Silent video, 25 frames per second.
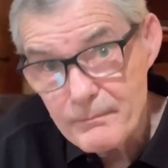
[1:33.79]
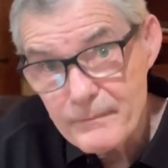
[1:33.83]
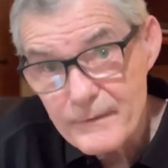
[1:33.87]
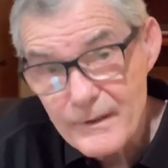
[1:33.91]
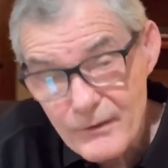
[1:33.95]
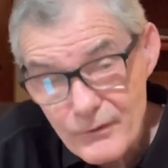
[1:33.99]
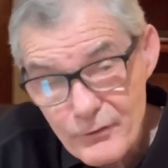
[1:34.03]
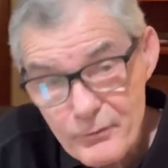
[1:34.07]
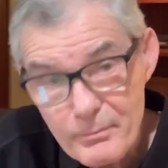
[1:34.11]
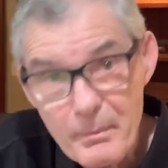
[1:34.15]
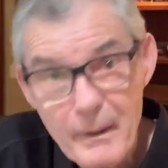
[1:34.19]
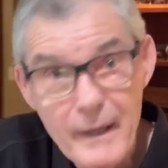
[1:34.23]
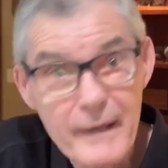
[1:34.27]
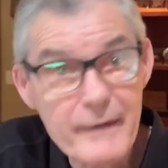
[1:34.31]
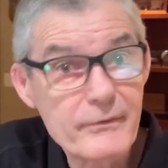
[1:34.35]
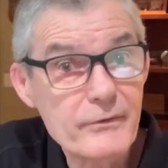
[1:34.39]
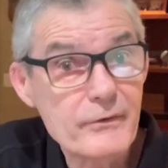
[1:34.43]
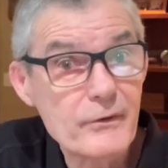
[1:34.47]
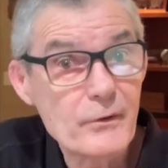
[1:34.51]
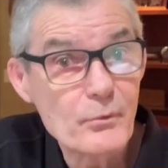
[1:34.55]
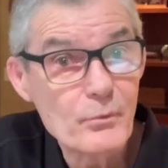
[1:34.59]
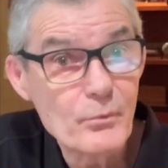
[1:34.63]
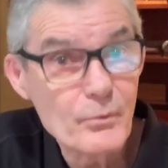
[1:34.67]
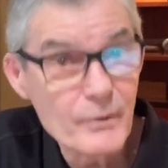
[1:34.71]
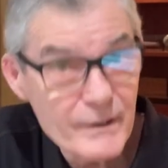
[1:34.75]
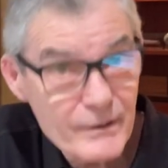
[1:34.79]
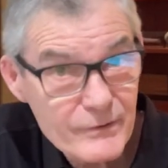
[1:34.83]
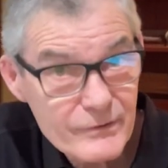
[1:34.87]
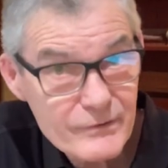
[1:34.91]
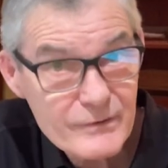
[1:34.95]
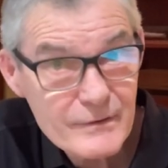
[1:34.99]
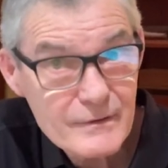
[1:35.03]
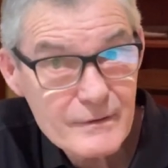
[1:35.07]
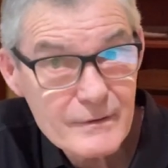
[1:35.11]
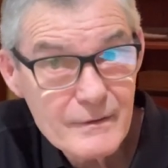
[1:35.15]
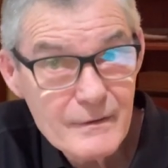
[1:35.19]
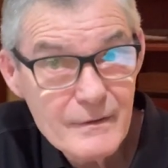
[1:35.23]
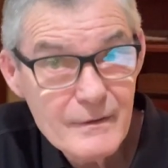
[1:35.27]
despite the
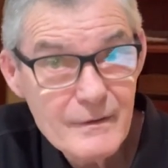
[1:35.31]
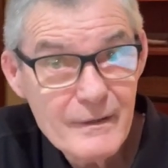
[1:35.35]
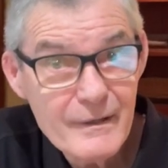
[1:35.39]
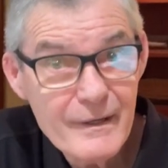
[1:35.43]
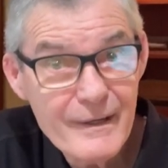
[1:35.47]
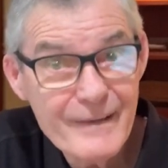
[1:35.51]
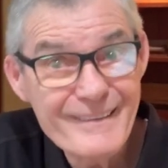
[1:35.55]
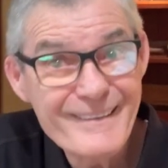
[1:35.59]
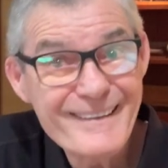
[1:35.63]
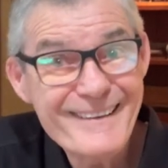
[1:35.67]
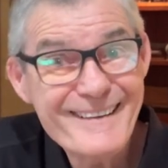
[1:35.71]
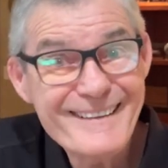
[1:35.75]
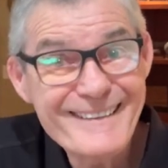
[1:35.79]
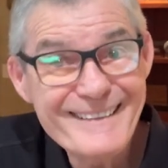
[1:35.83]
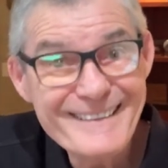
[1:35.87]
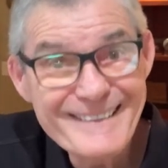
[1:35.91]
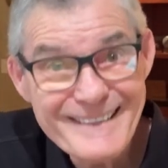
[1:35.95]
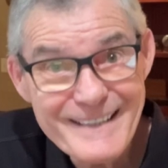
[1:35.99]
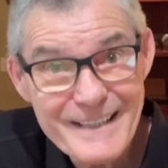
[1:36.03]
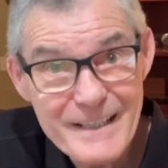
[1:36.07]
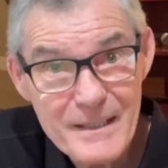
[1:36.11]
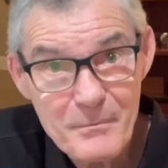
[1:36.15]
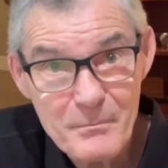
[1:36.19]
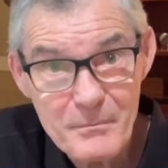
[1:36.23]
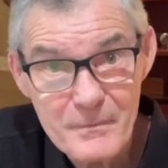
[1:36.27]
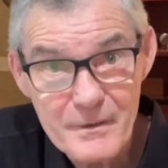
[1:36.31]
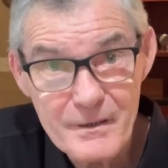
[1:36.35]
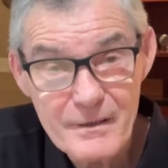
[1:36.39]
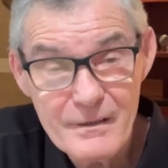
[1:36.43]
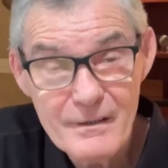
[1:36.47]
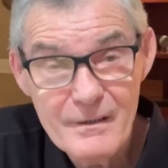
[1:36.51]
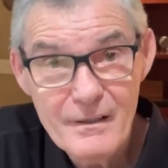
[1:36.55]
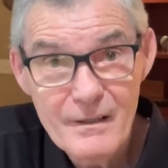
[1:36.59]
risk and the contempt